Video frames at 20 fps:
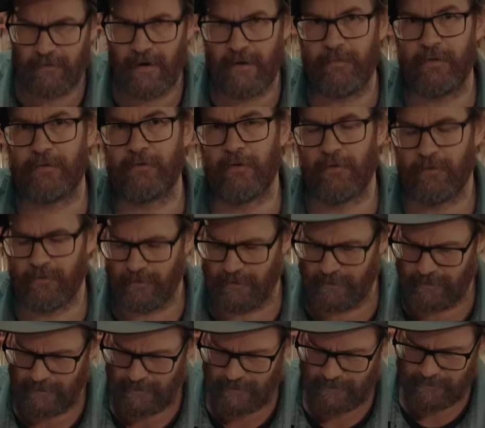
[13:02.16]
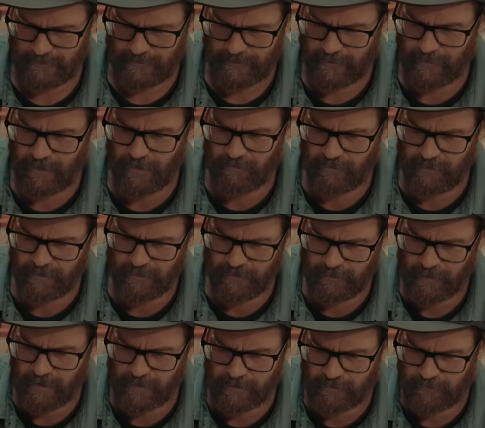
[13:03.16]
a rabbit hole, and I really
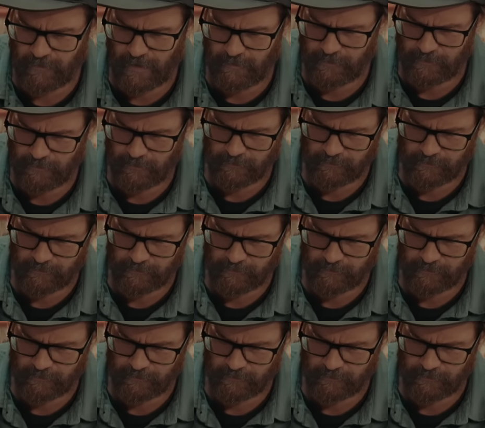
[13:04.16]
like rabbit